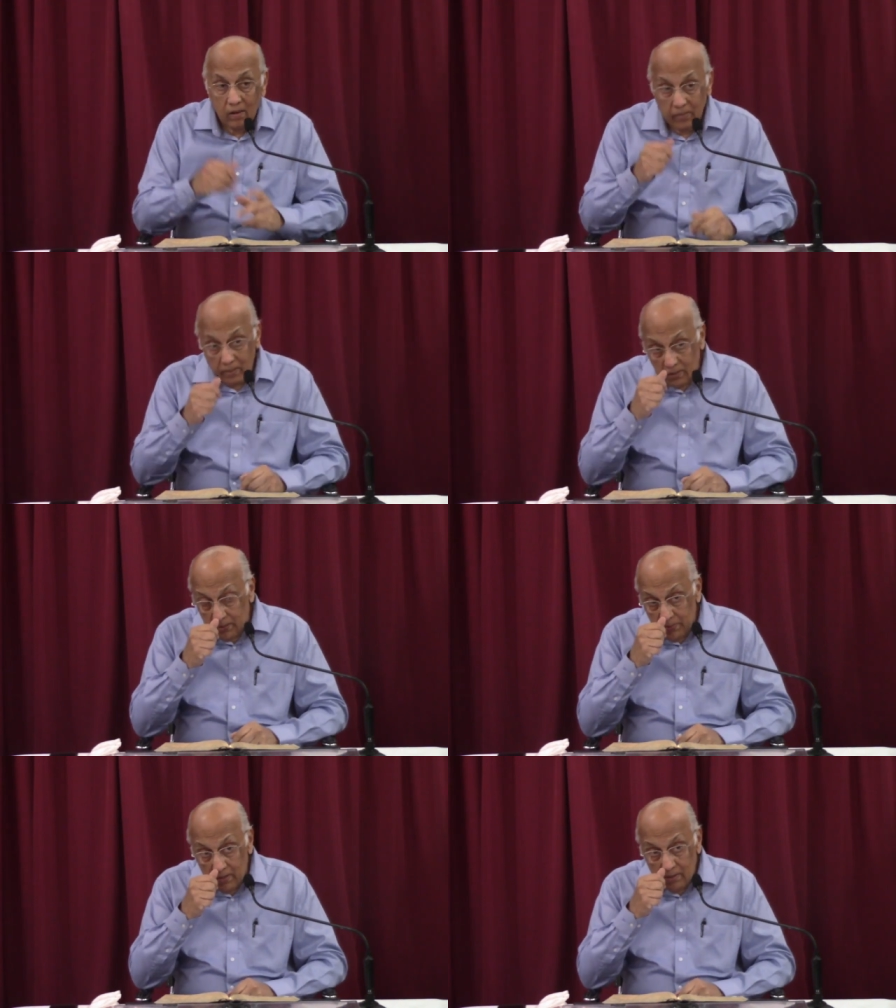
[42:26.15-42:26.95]
But the
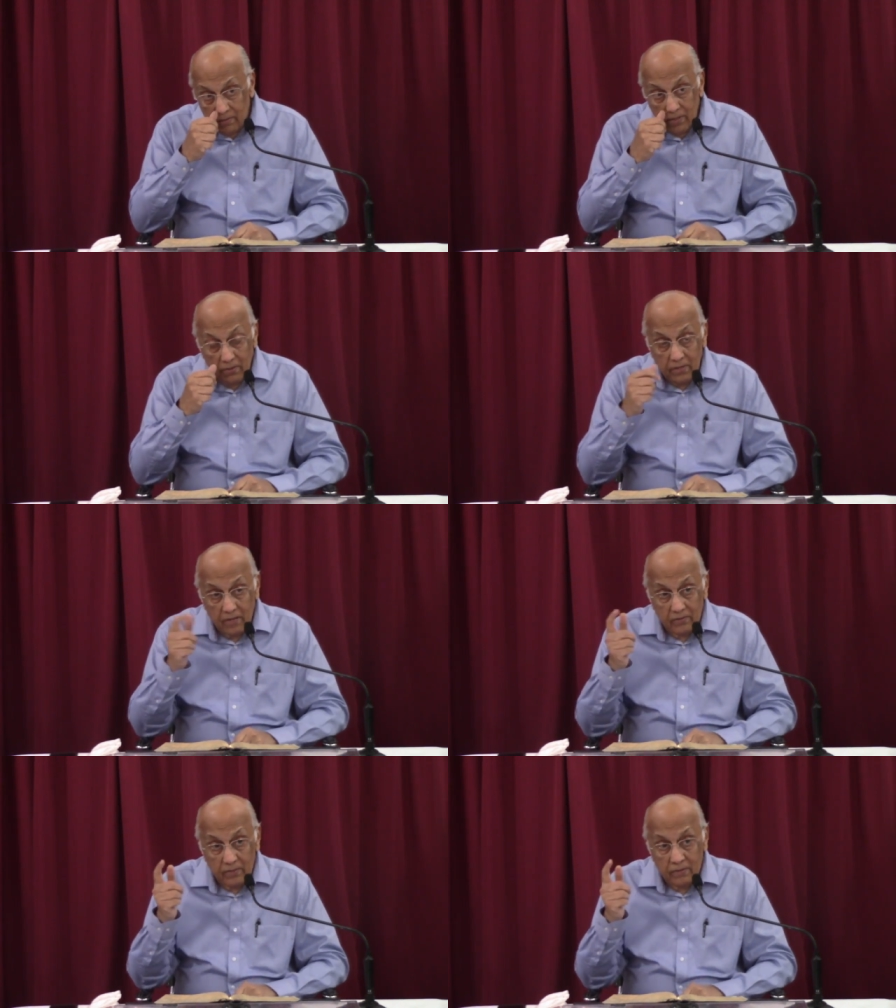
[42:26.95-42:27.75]
spirit of the New
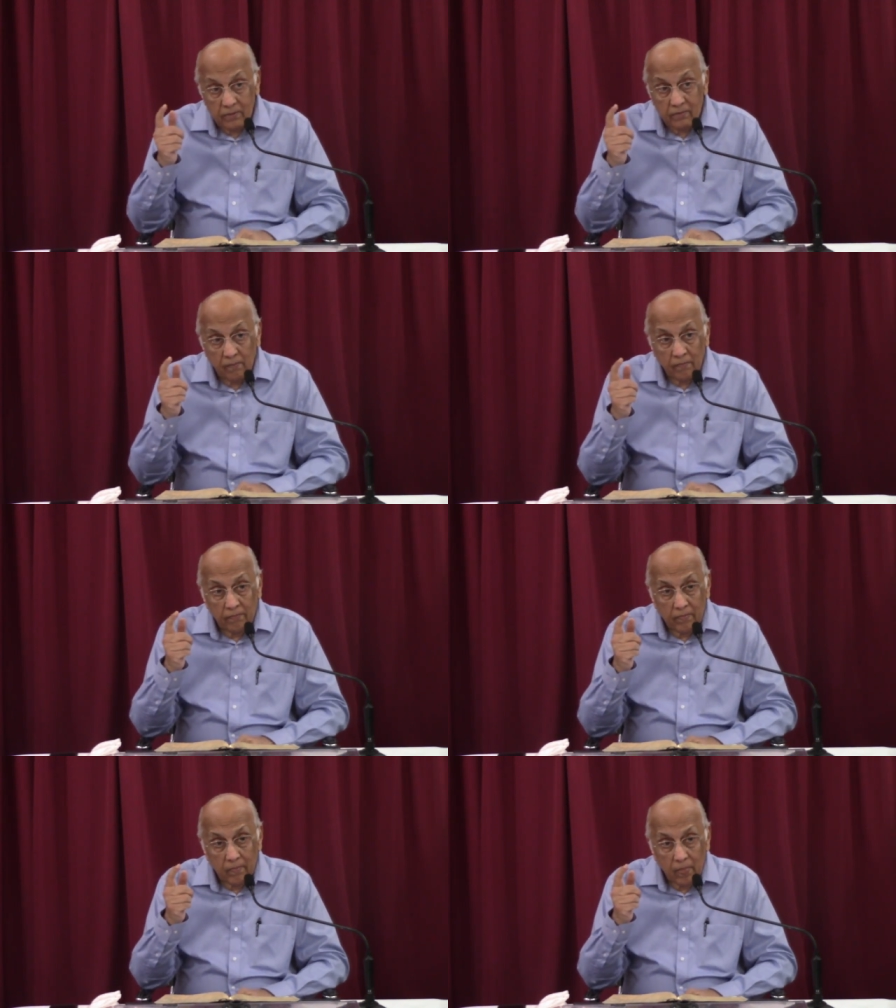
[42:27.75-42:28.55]
Covenant,
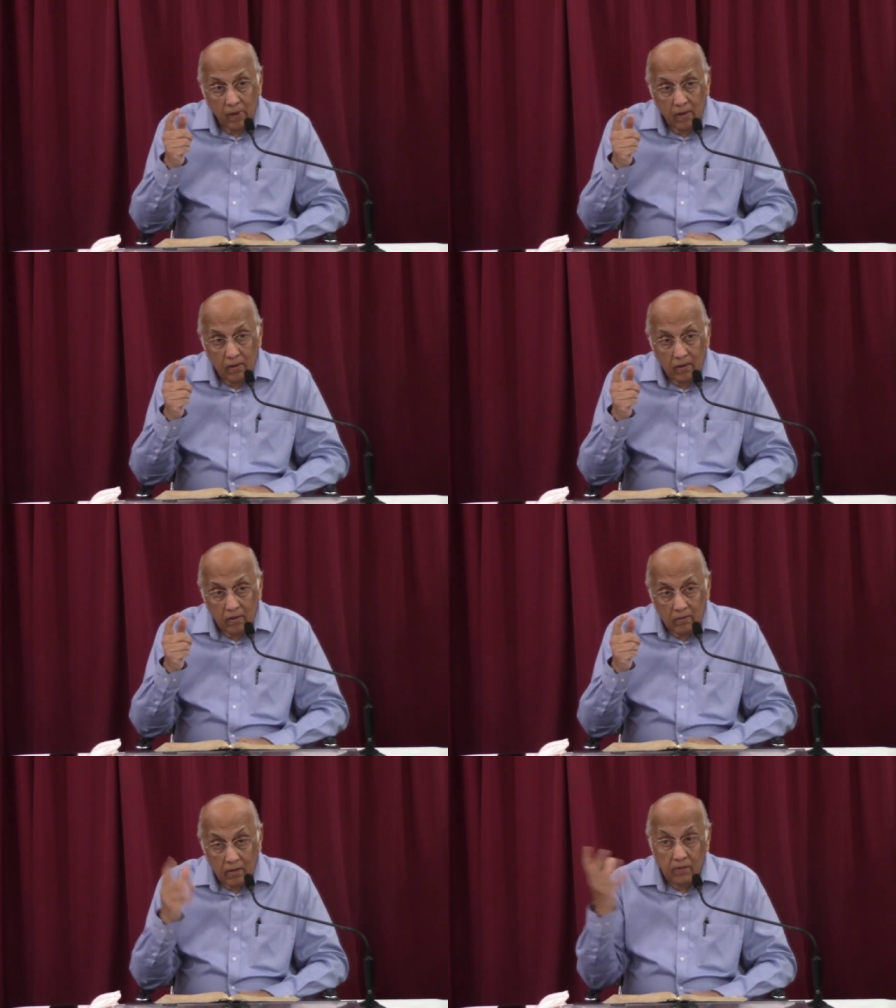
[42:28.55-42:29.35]

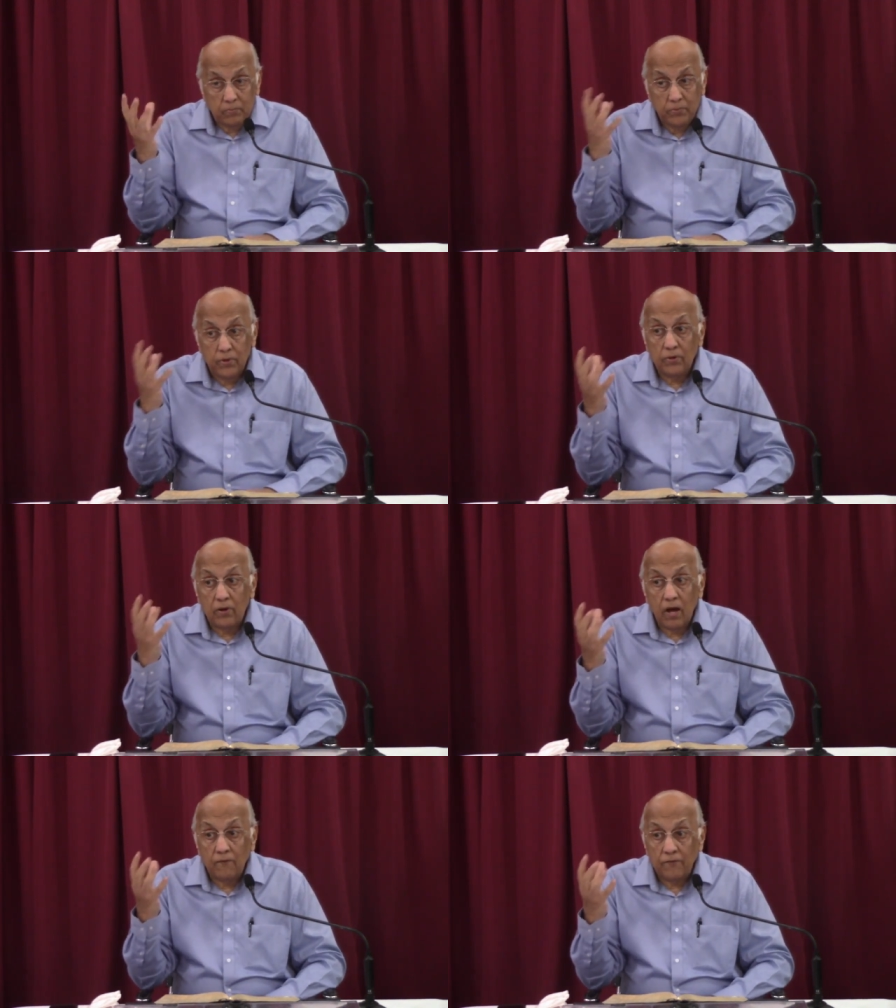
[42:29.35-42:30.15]
the
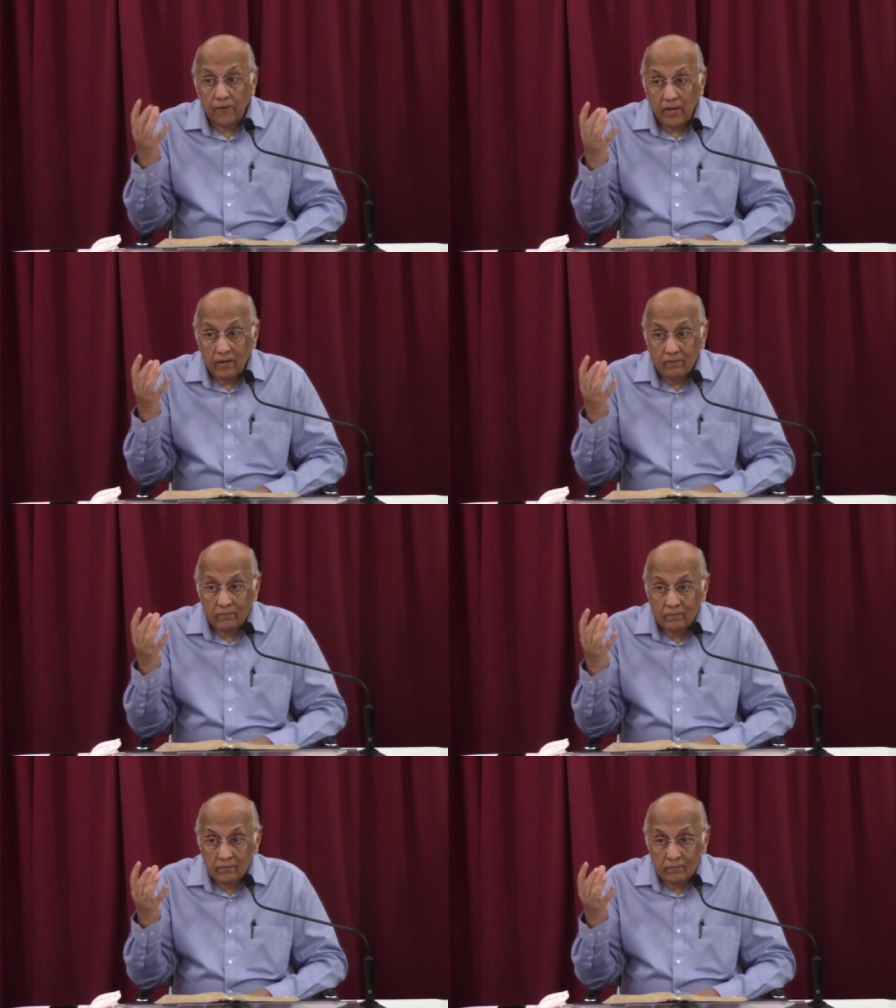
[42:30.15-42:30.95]
pure offering,
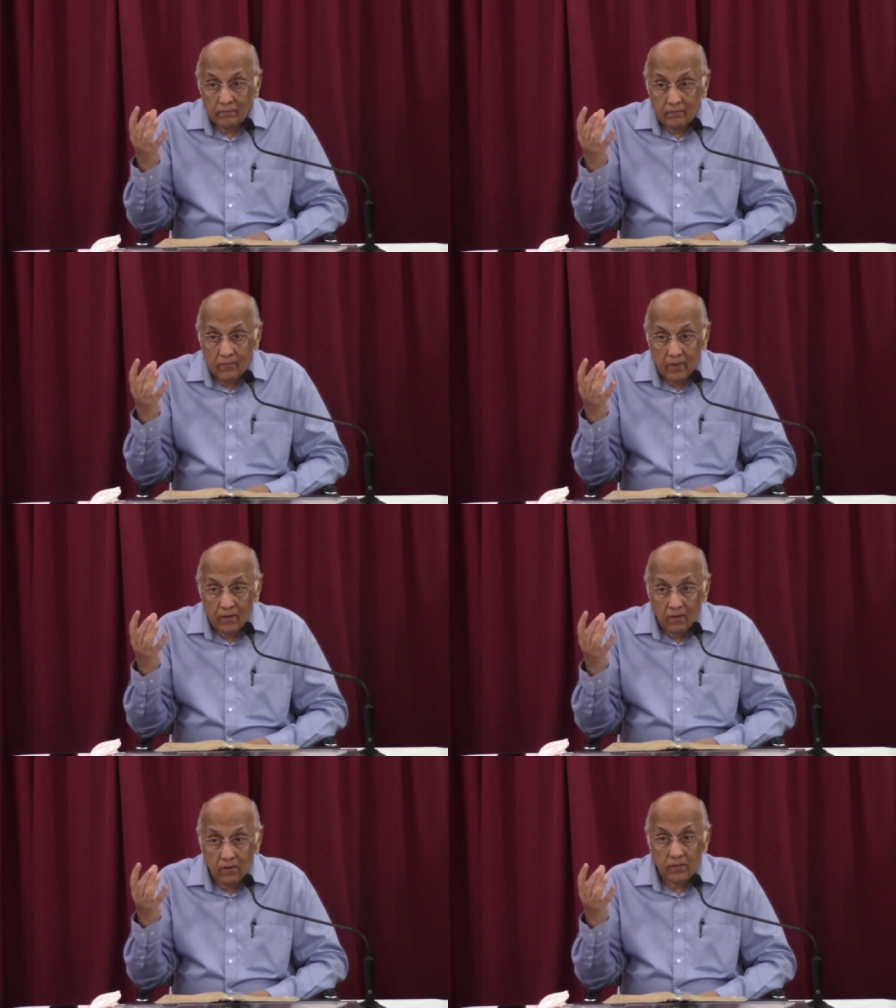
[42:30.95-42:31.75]

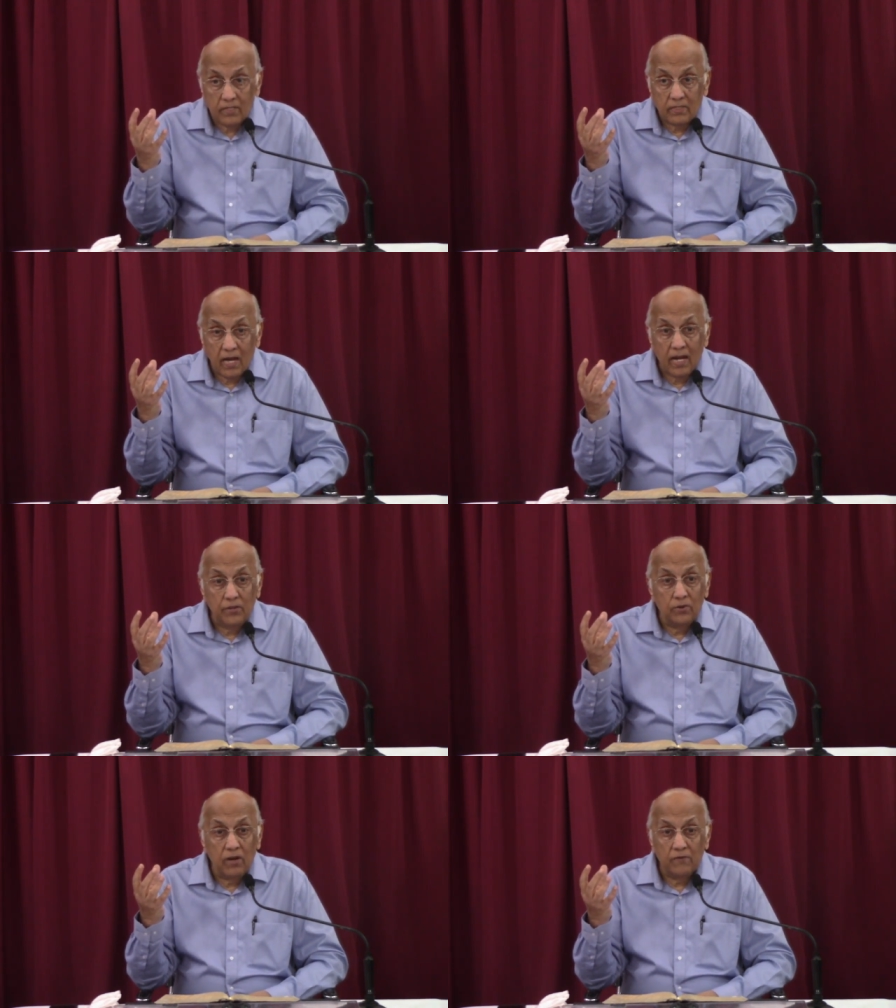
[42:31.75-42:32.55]
the Lord says, Are
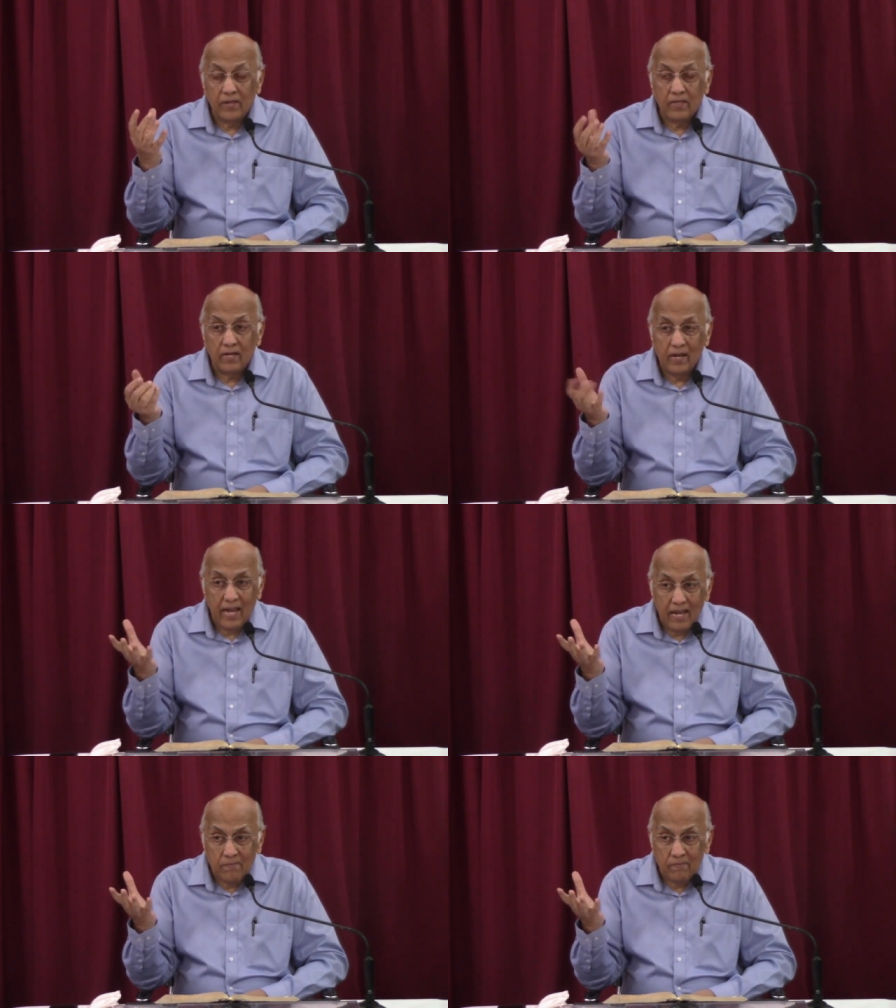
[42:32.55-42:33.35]
you offering the
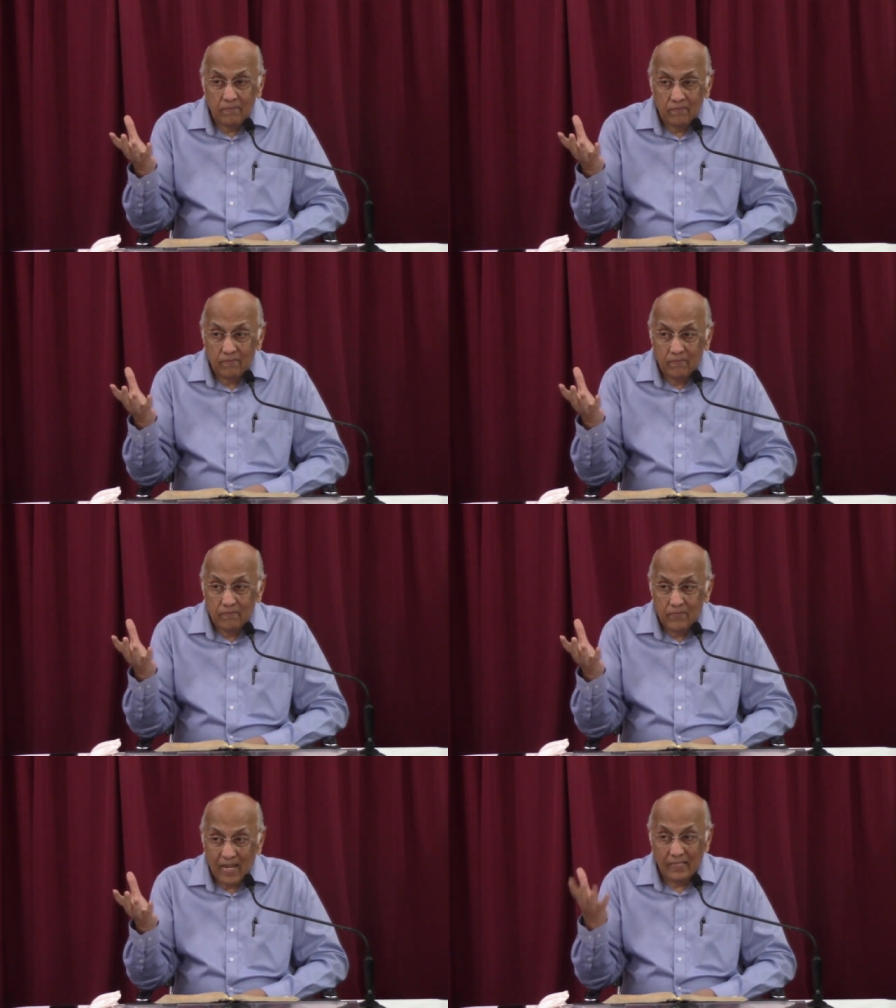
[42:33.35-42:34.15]
lame
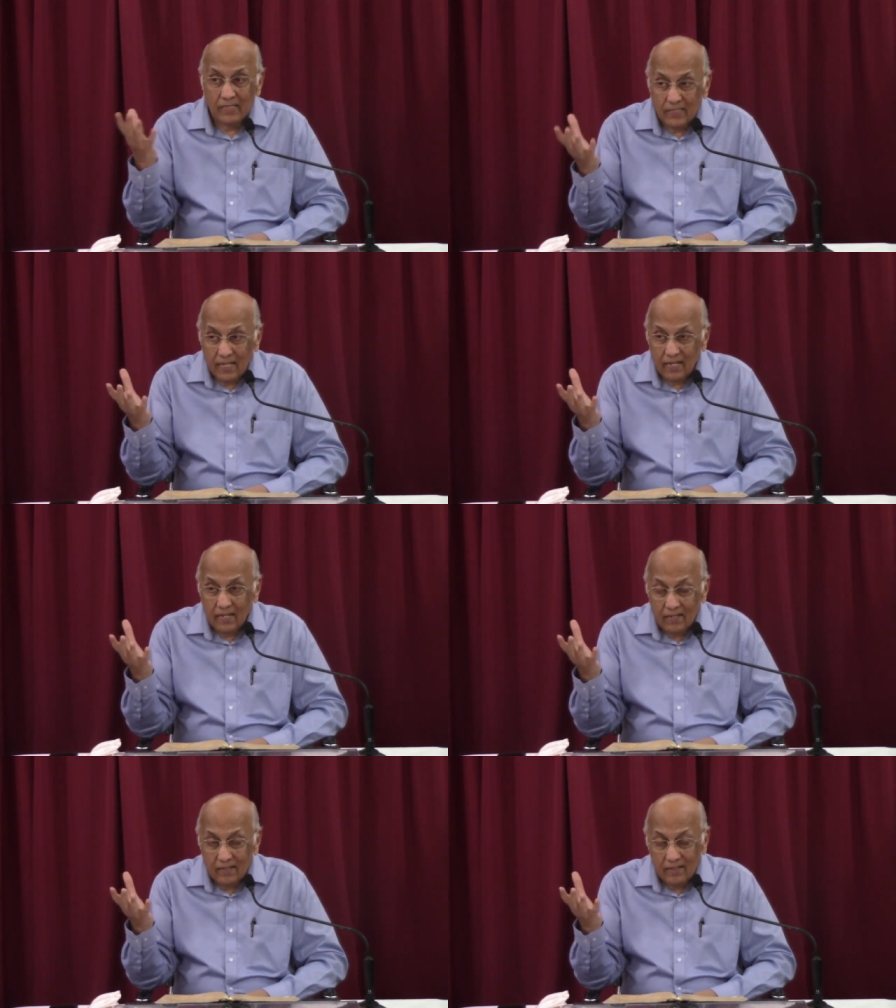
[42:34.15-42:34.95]
and the
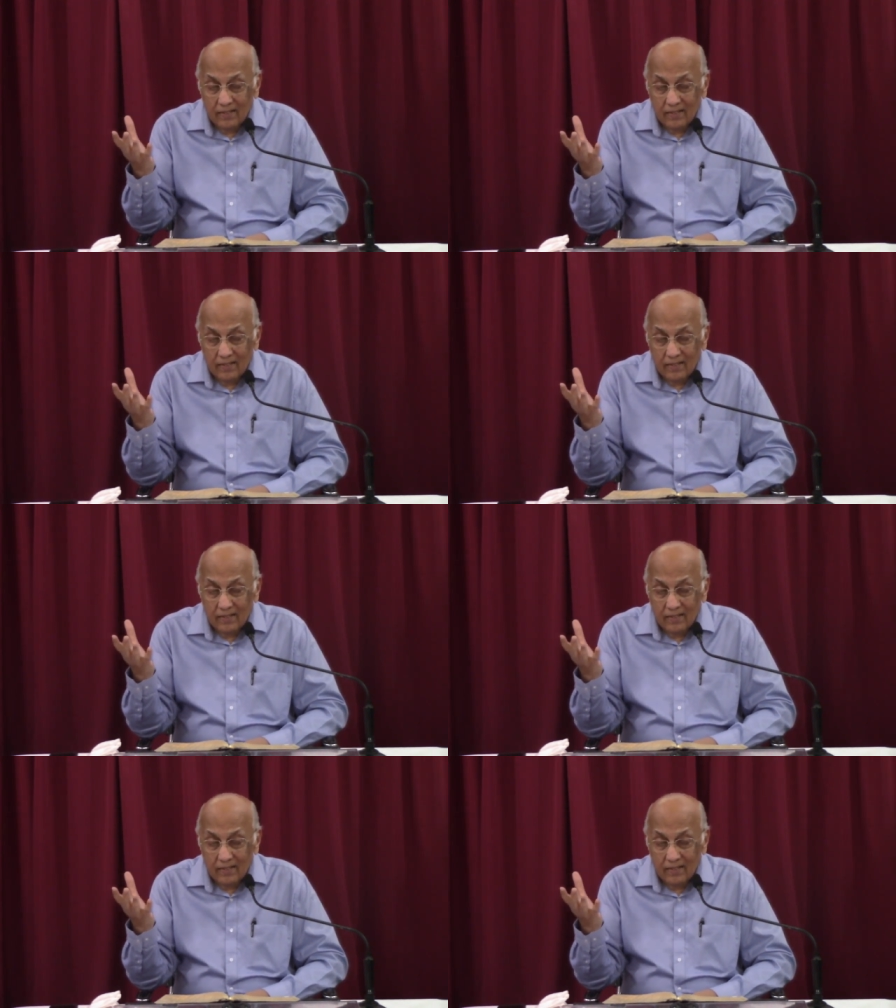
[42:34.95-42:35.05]
sick